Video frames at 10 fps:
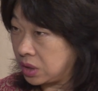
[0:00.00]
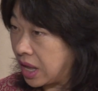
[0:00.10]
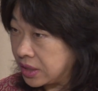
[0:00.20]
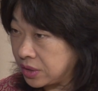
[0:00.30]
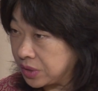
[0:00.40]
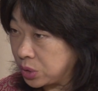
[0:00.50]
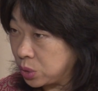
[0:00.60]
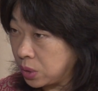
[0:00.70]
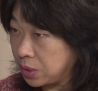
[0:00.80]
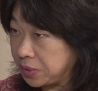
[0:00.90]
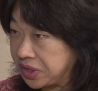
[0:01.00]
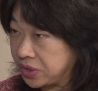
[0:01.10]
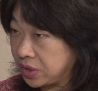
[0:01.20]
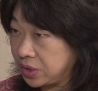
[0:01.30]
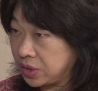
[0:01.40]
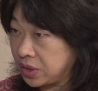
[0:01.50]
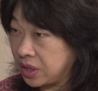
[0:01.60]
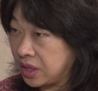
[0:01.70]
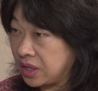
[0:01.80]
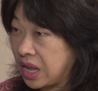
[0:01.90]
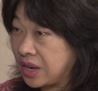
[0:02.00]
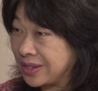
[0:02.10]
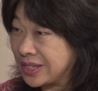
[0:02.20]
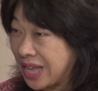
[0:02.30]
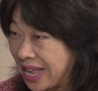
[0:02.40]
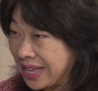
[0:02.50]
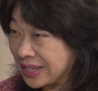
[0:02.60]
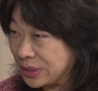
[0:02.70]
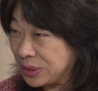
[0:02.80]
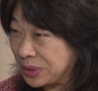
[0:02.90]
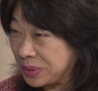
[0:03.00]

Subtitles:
lots of historic research, a lot of science,